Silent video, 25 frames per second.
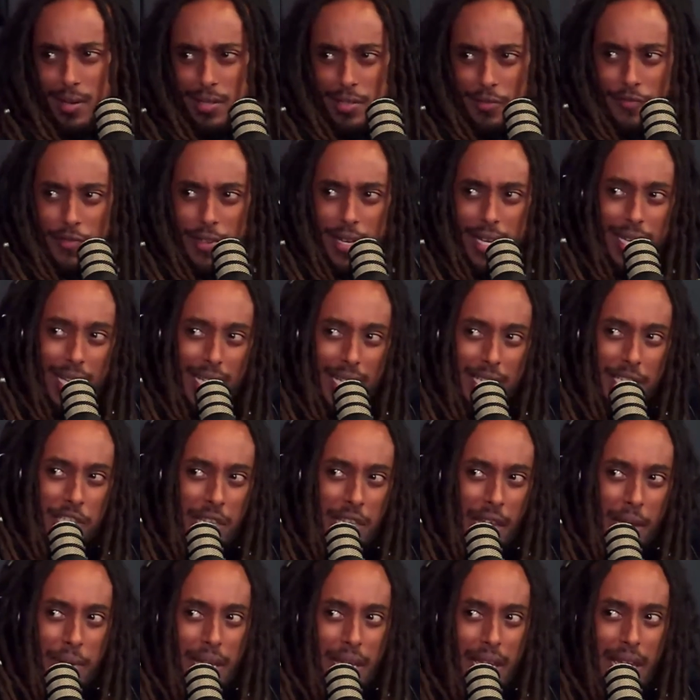What the fuck? Oh, I just
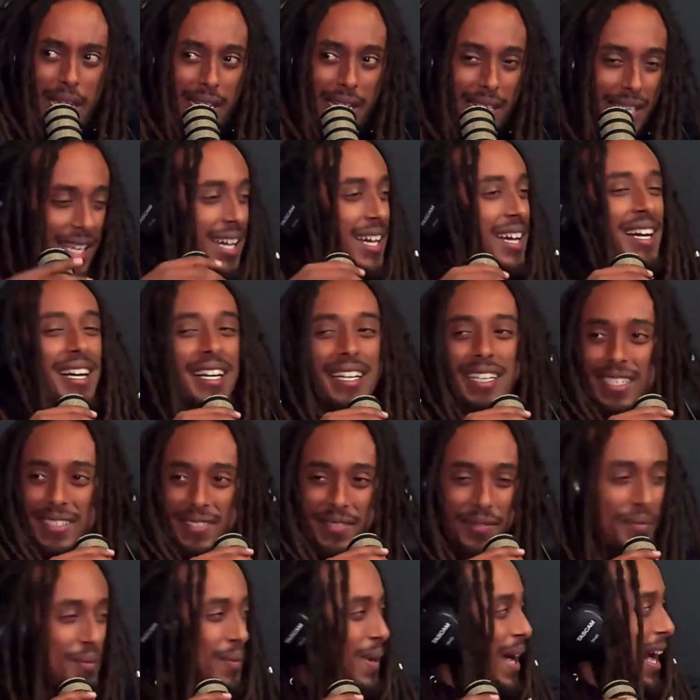came to eat." Yeah. That's how
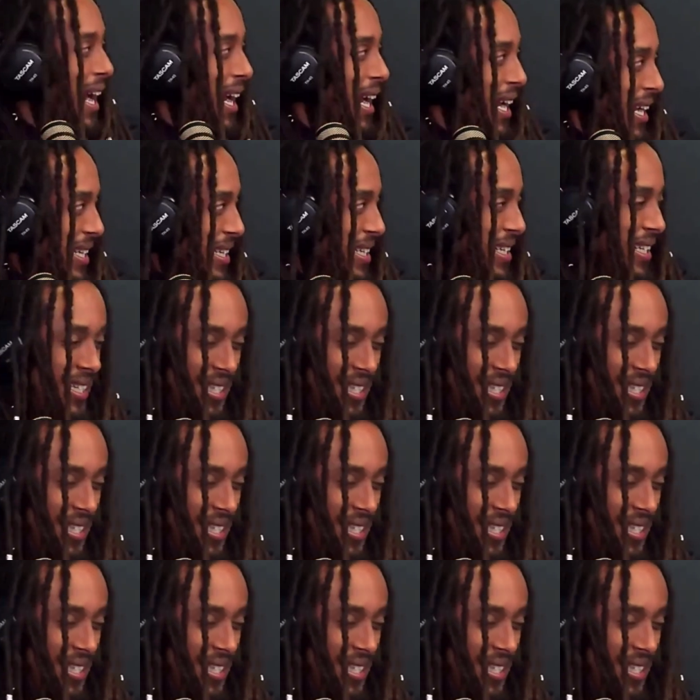it be. Right. That's how it be.